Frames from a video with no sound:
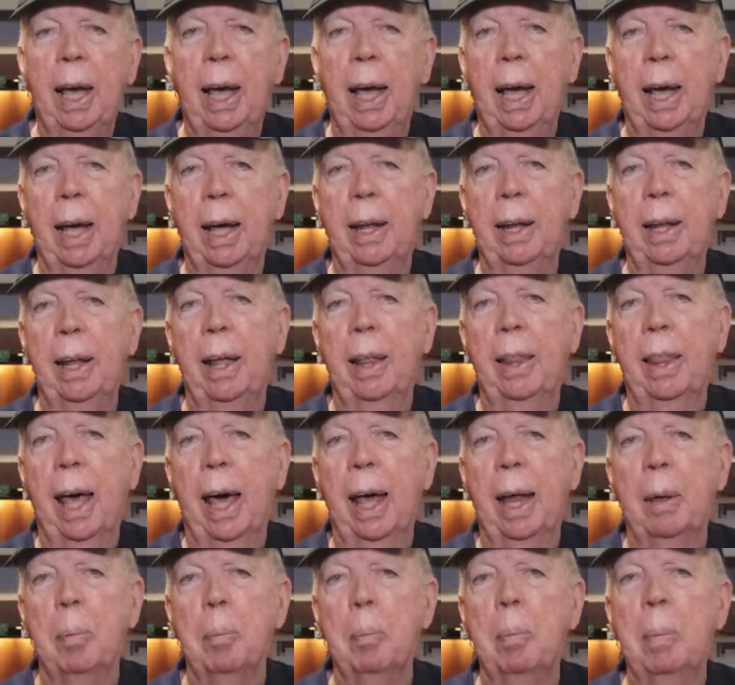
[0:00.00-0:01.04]
and
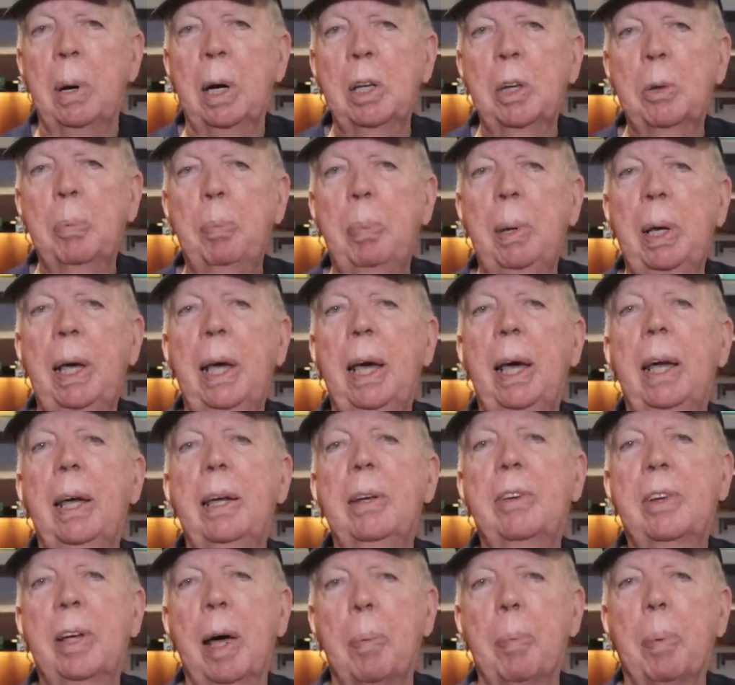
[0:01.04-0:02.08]
that it must
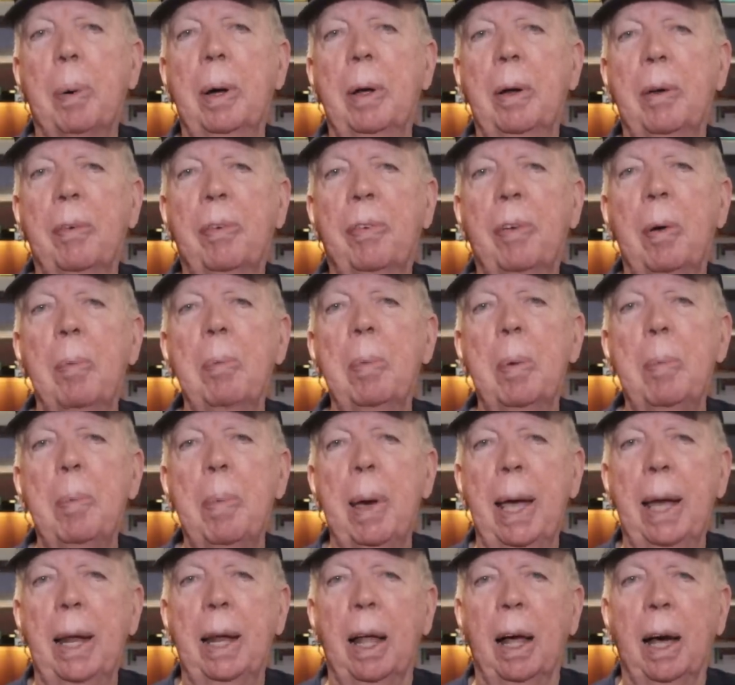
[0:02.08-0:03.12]
be separate from the
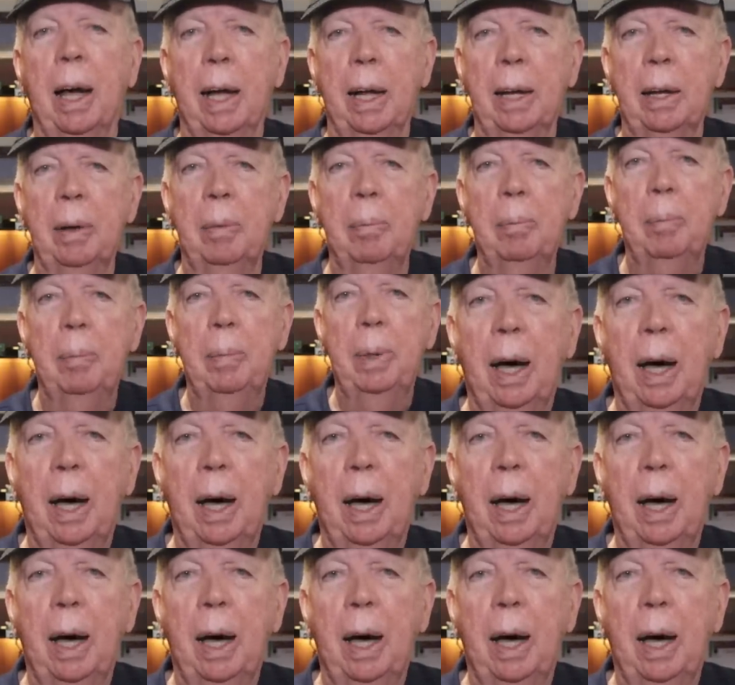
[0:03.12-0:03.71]
main line.